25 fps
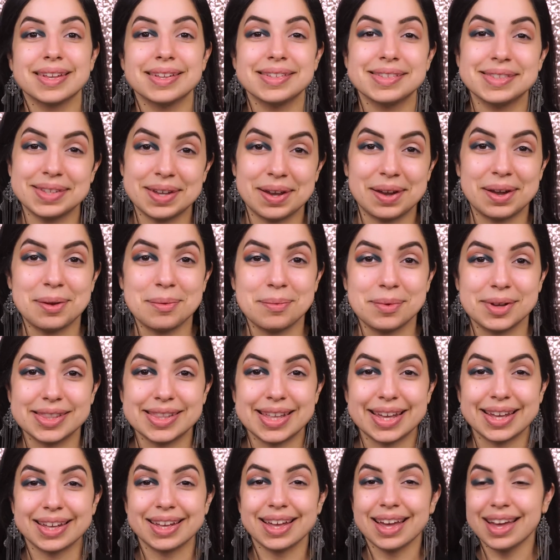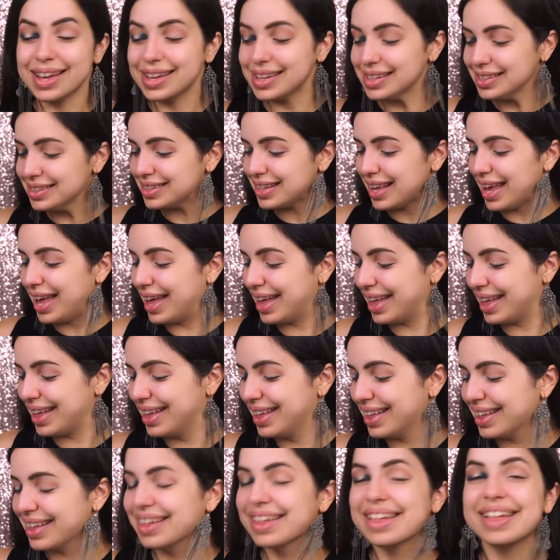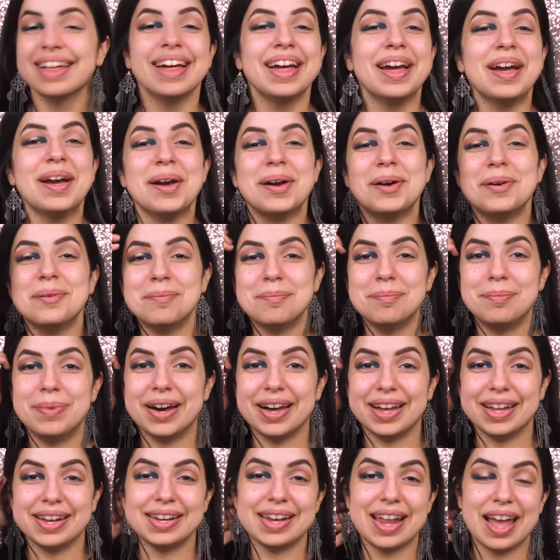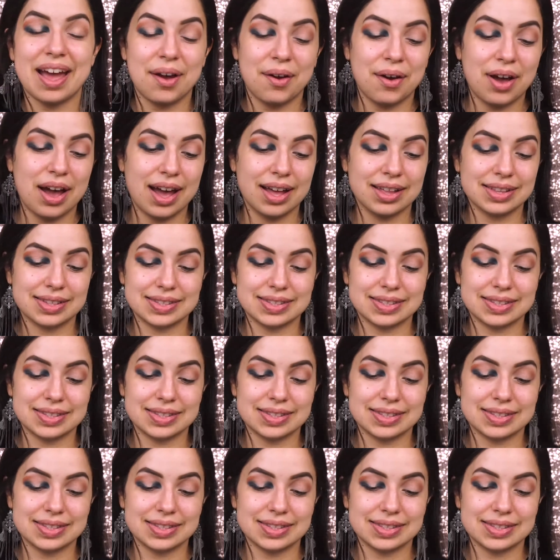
Sorry about that, guys. But now,